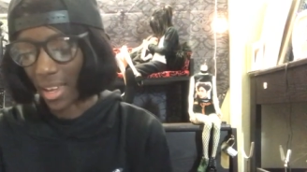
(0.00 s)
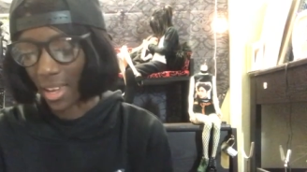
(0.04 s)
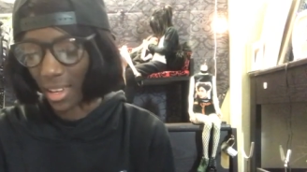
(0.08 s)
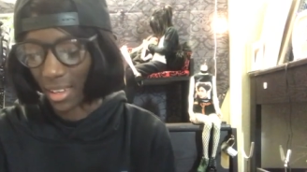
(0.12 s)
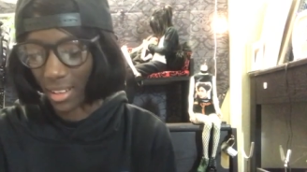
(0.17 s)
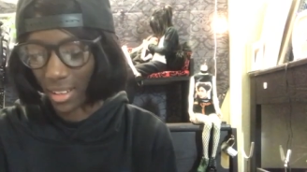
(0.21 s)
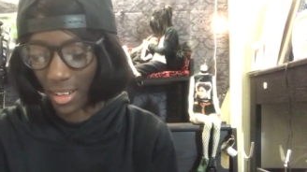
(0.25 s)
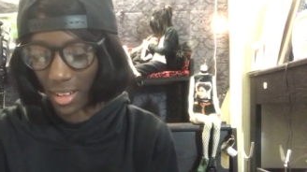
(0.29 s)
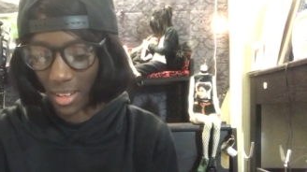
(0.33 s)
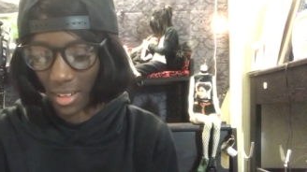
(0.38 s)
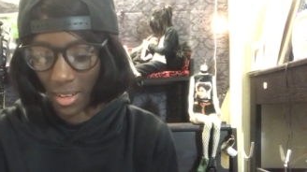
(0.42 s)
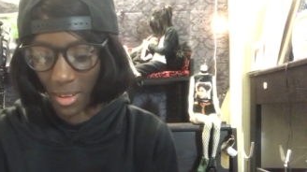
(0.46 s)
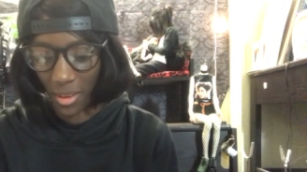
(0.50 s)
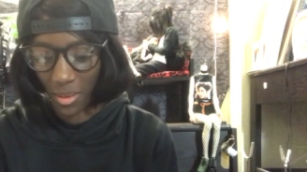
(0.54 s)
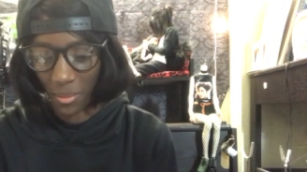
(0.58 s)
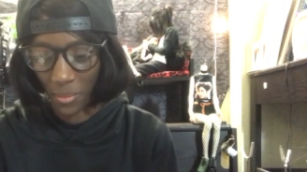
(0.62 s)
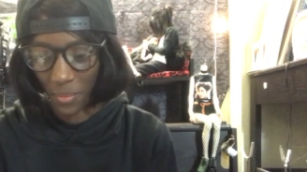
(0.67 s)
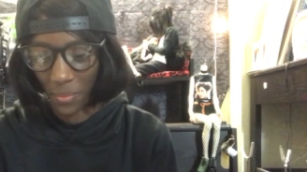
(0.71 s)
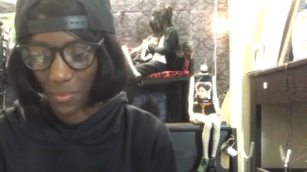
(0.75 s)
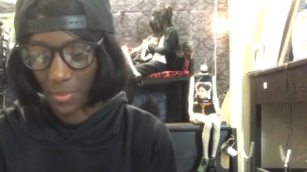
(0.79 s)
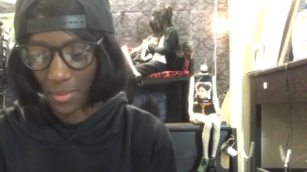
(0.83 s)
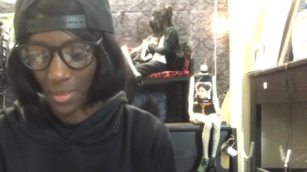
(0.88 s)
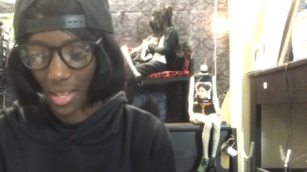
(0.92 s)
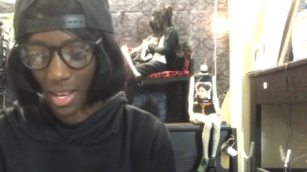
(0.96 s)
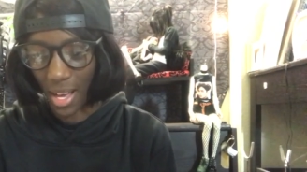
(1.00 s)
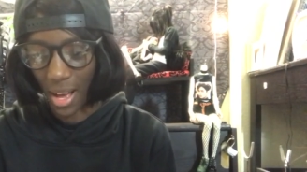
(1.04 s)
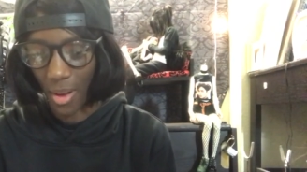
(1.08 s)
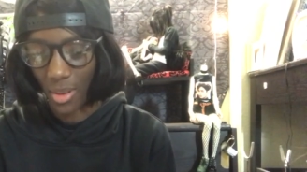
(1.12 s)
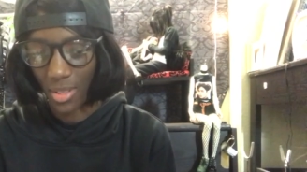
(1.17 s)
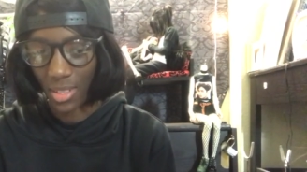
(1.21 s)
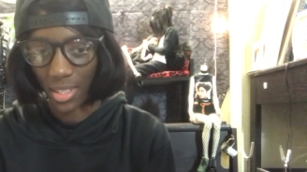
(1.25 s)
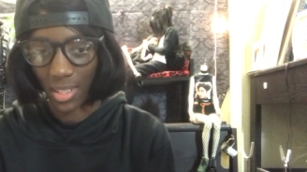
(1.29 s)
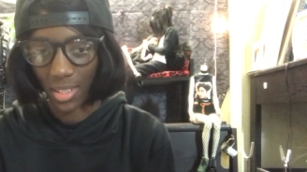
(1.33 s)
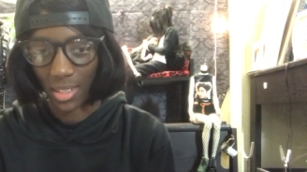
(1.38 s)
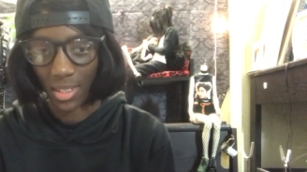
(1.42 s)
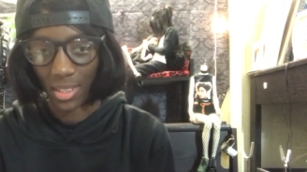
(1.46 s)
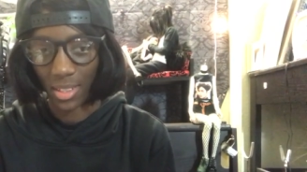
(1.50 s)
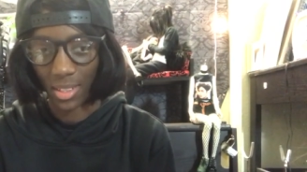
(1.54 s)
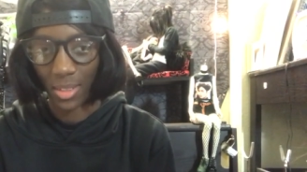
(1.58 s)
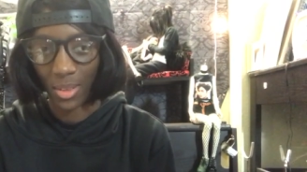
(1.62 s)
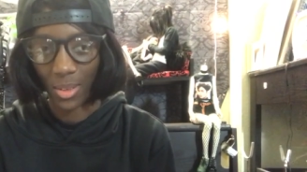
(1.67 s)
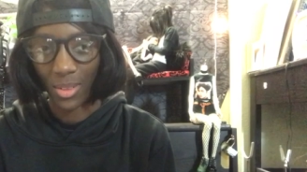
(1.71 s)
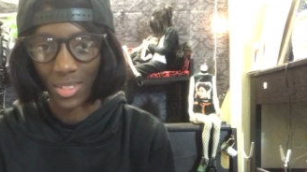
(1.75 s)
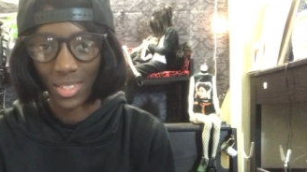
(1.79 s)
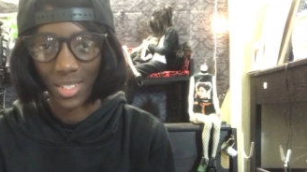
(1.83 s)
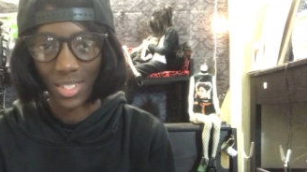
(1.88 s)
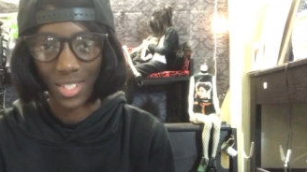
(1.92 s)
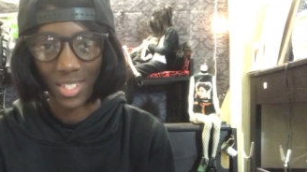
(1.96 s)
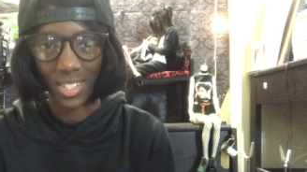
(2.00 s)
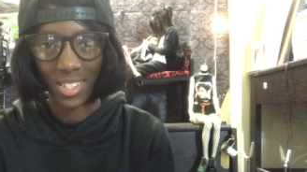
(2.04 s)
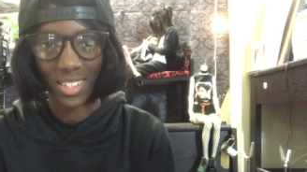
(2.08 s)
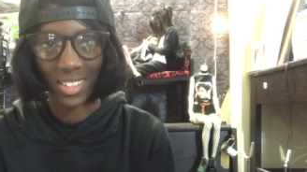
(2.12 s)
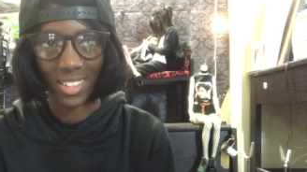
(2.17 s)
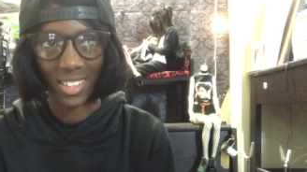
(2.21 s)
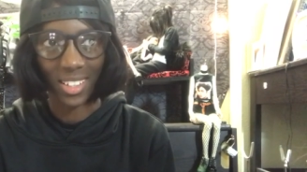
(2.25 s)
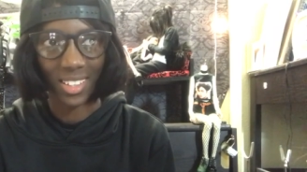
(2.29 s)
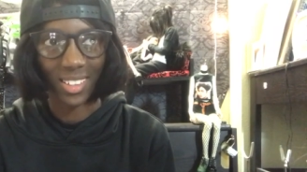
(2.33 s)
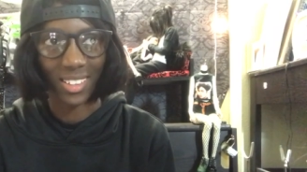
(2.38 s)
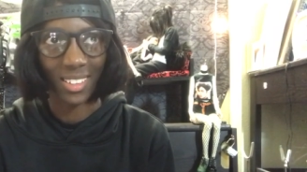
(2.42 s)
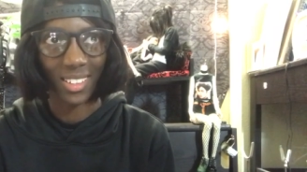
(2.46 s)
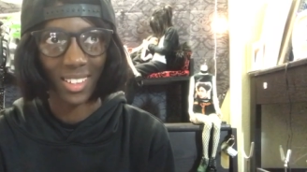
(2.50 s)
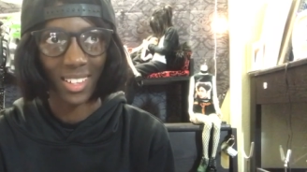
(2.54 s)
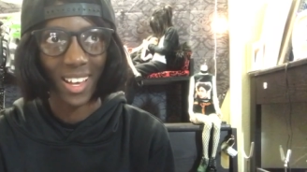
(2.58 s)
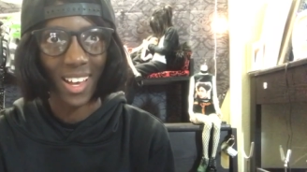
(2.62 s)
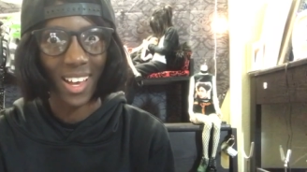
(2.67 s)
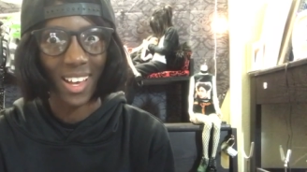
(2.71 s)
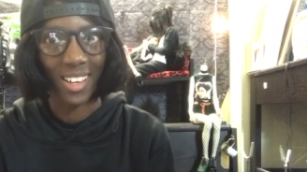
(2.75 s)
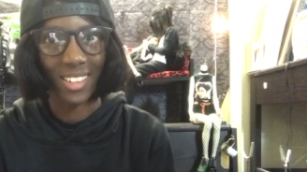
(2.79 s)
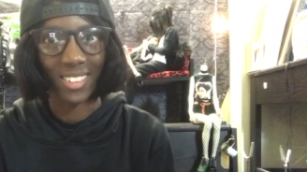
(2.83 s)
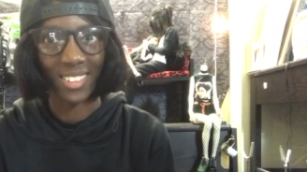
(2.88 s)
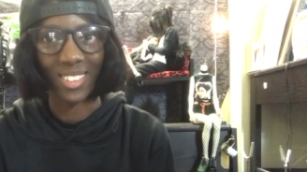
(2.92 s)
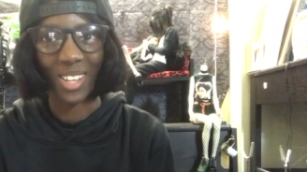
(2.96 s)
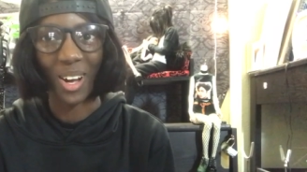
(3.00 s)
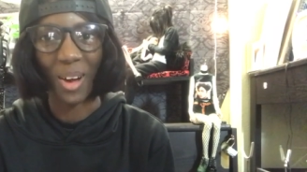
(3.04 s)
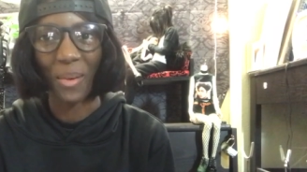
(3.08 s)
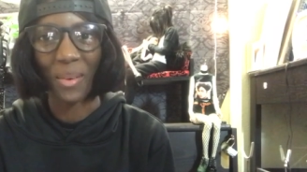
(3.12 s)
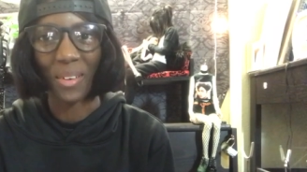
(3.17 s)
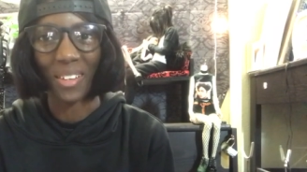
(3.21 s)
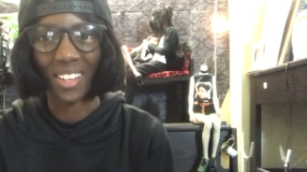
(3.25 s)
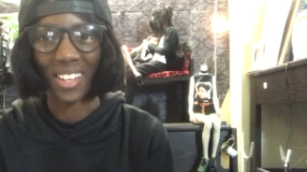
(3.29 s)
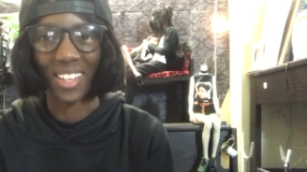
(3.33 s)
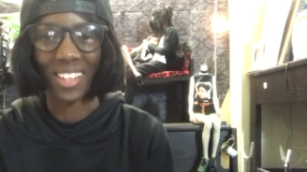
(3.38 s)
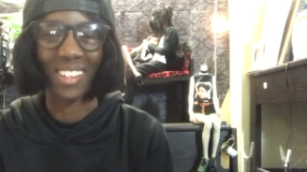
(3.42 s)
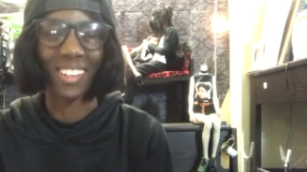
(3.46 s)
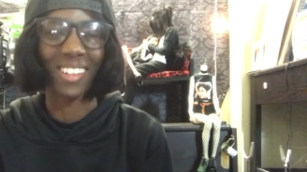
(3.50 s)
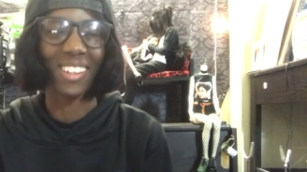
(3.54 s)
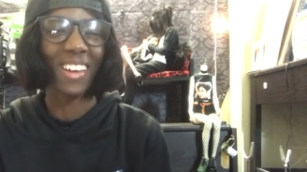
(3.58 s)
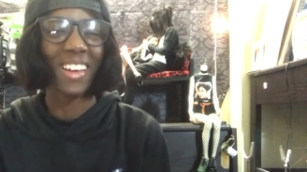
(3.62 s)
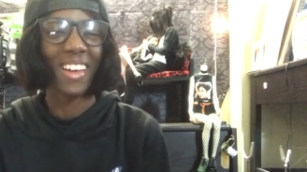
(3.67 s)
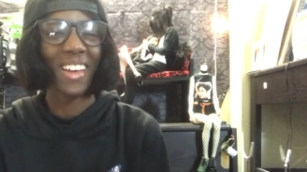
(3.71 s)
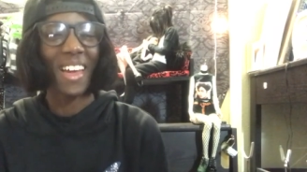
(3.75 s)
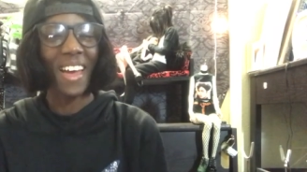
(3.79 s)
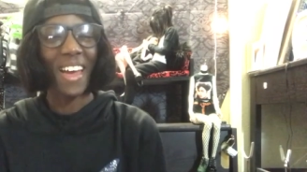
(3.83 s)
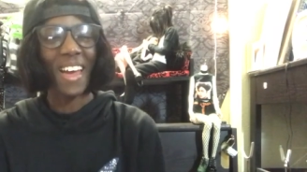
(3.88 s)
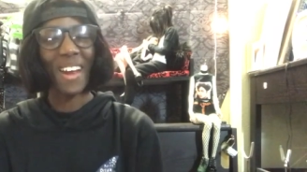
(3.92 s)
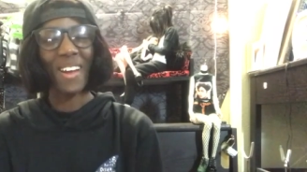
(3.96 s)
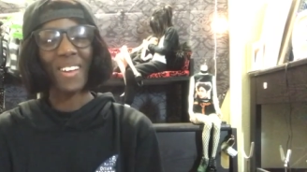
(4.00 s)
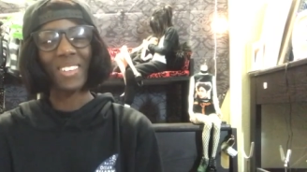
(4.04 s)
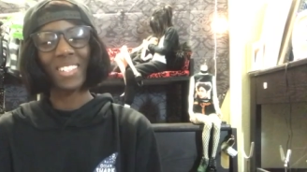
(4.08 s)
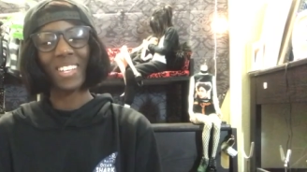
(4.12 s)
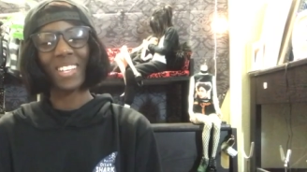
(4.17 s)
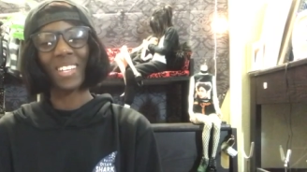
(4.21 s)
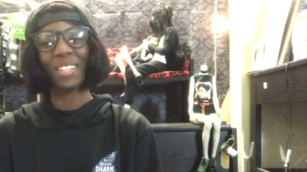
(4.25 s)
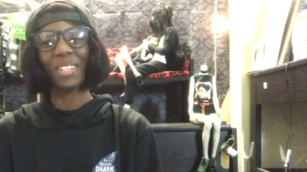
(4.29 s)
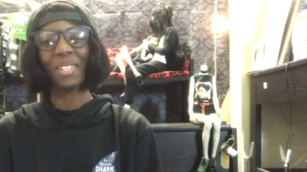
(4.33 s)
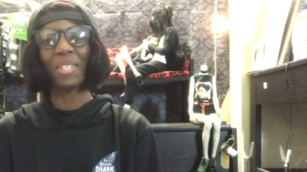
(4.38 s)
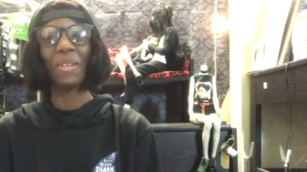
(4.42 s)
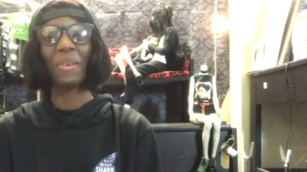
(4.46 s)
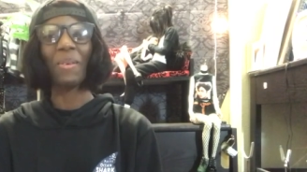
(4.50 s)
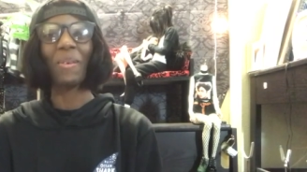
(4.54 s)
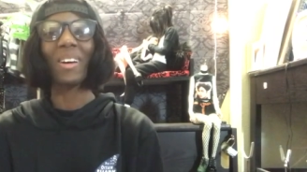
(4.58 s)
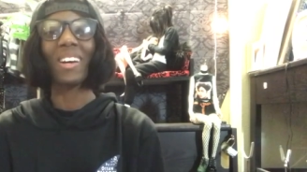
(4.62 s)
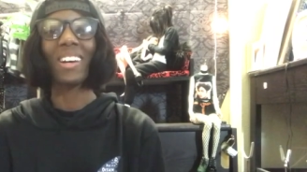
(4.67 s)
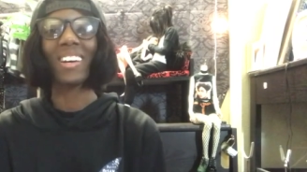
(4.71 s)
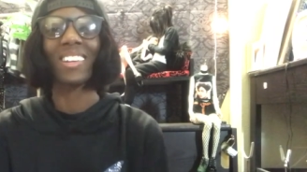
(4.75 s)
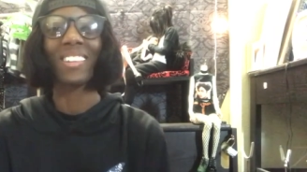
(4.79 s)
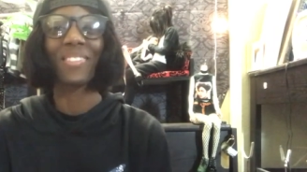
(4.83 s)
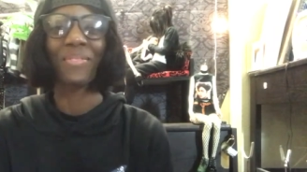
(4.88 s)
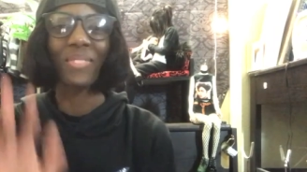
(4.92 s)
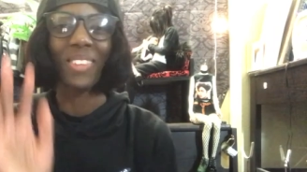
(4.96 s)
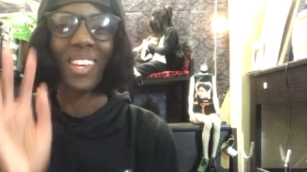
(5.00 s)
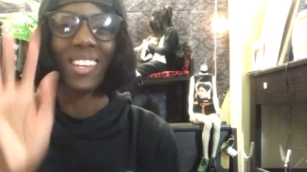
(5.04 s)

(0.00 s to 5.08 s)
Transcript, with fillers: and um, I was like holy shit like yeah doll related and I was like you know what